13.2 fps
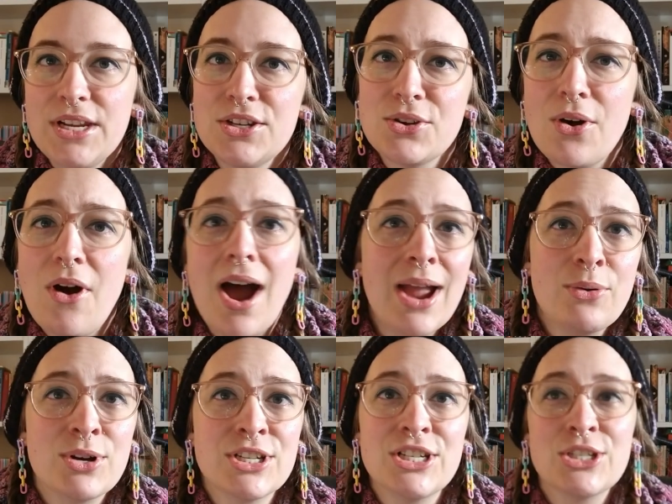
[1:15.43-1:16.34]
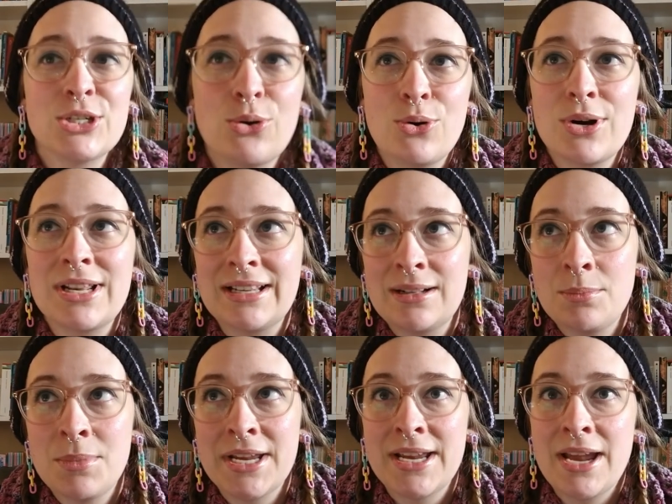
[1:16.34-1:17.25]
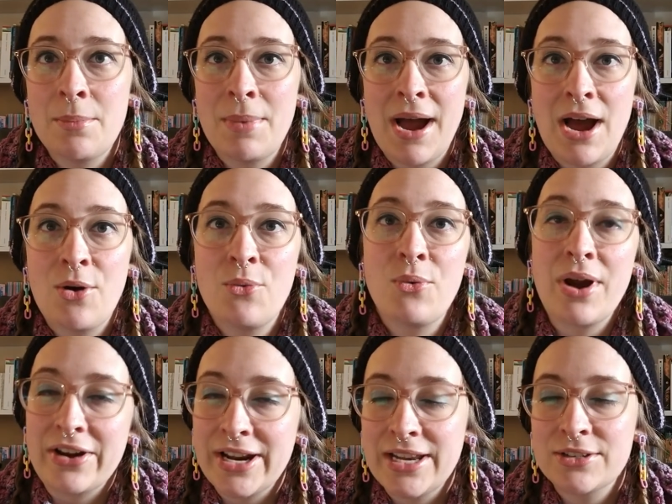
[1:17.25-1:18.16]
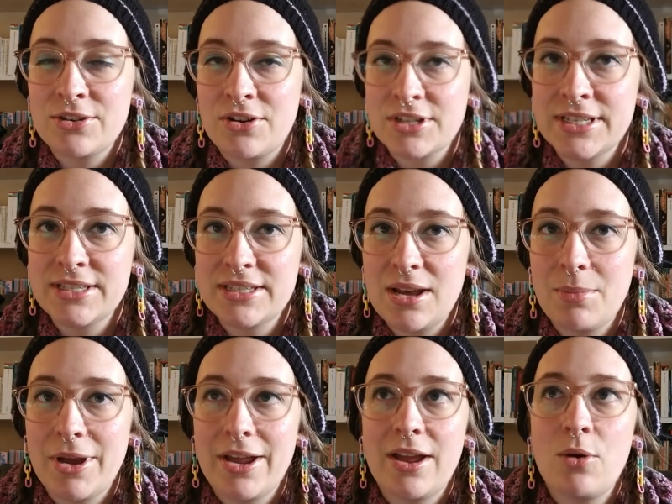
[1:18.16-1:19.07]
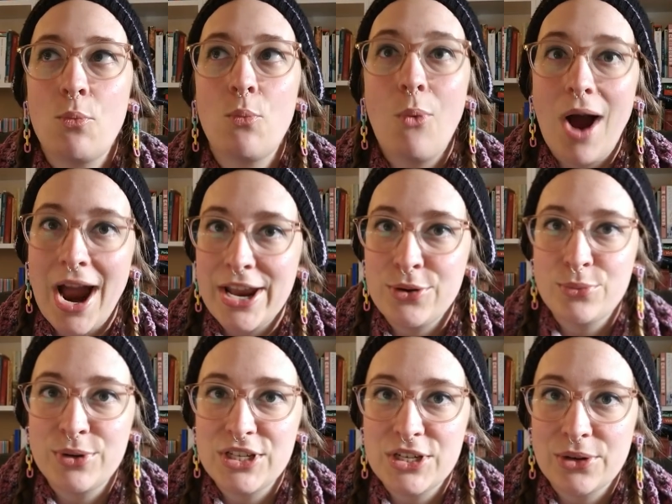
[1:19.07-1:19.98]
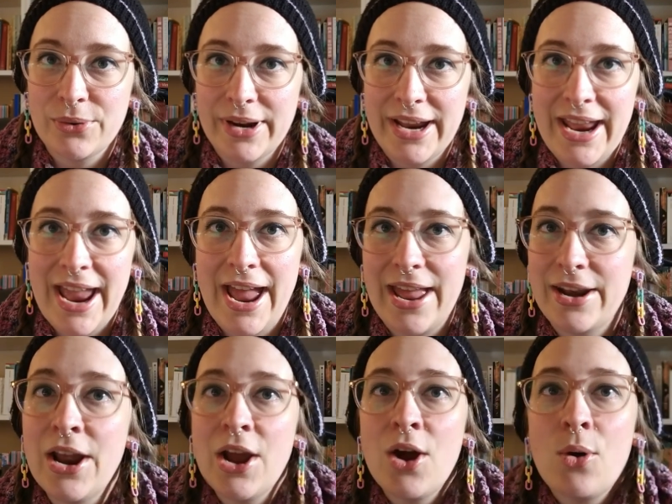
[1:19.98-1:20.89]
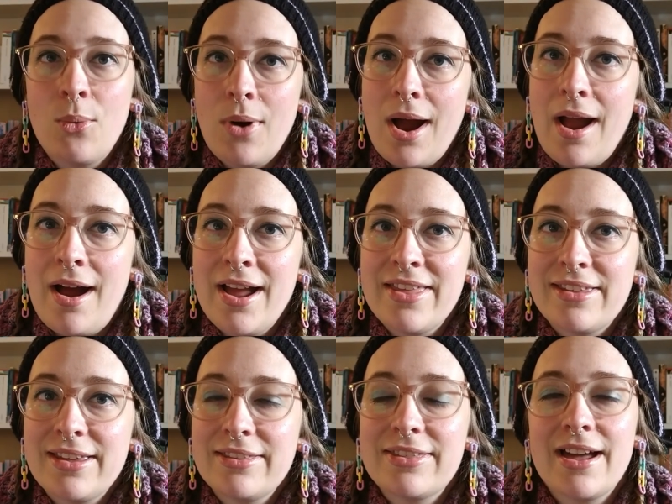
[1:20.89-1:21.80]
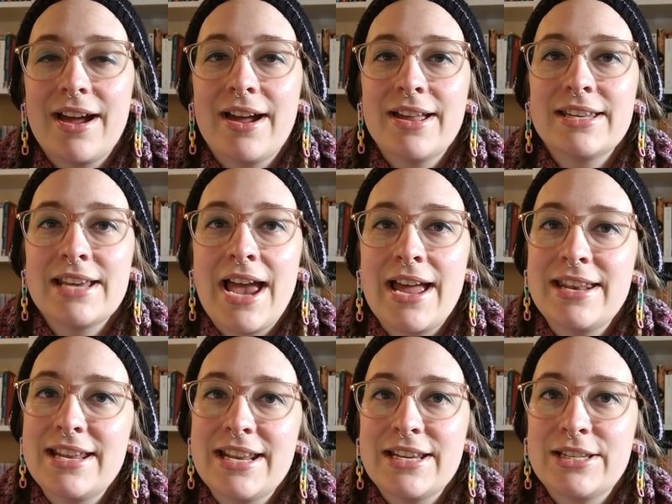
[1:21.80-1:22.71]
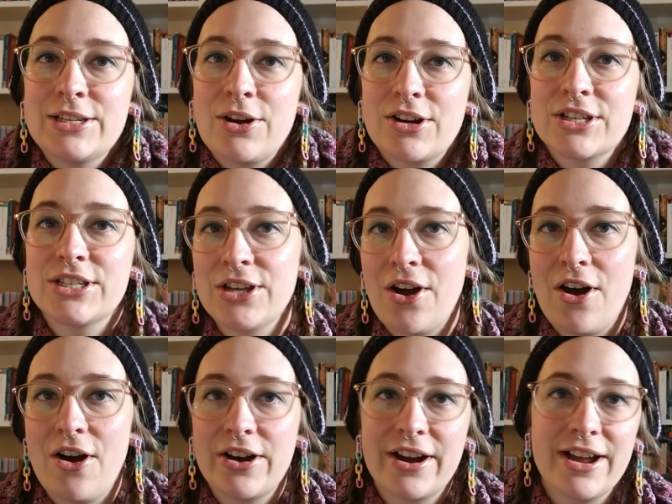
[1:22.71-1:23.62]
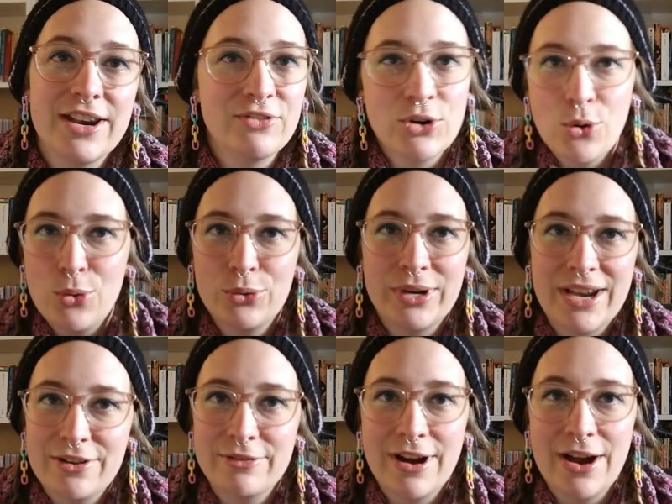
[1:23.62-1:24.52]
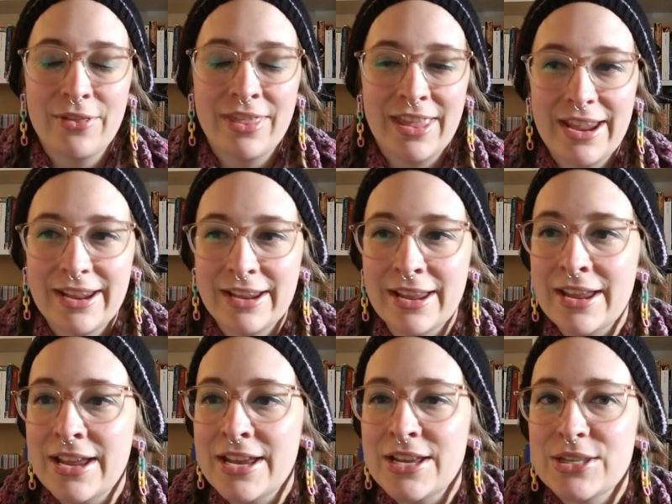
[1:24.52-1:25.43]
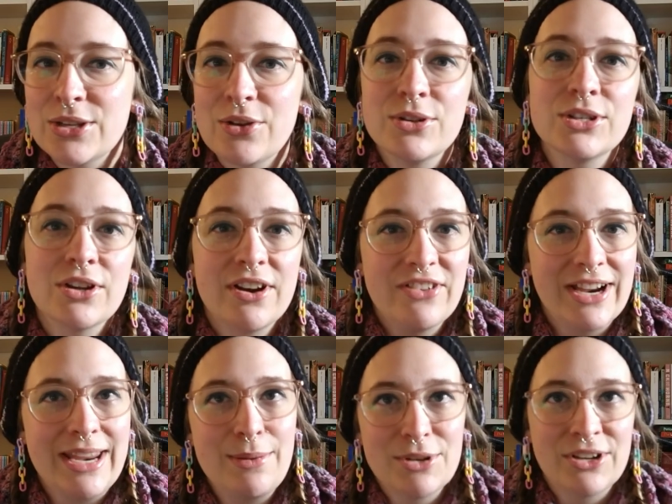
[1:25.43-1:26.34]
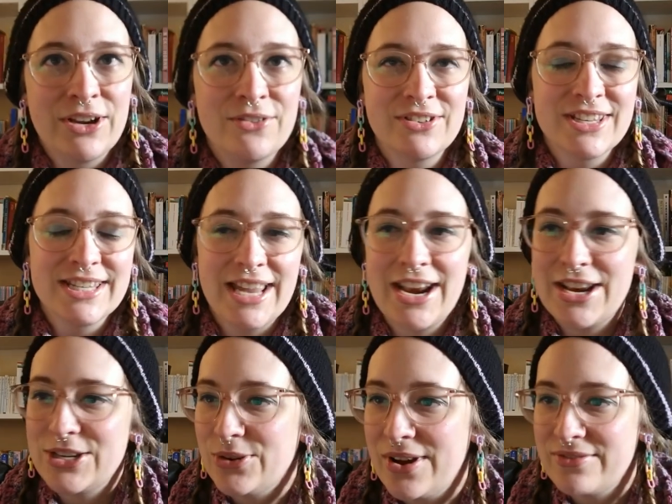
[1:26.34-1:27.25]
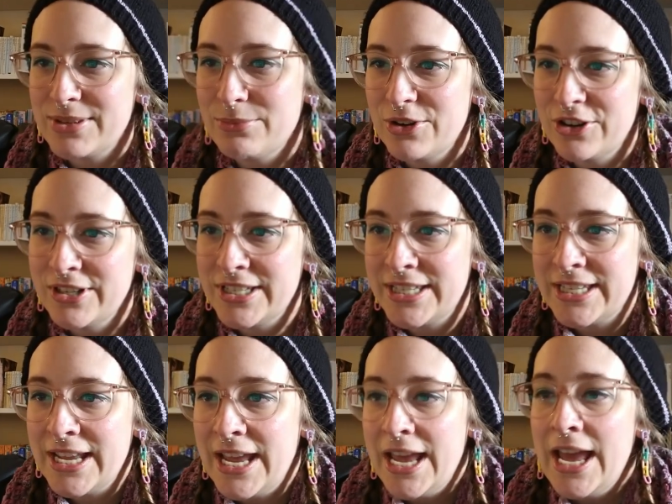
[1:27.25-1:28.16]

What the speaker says: So I want to just talk a little bit about wearing socks in summer, why you would do it, and why I think that hand-knitted socks are kind of an all-year-round thing. So sorry if I keep looking off to the side, I do have some notes.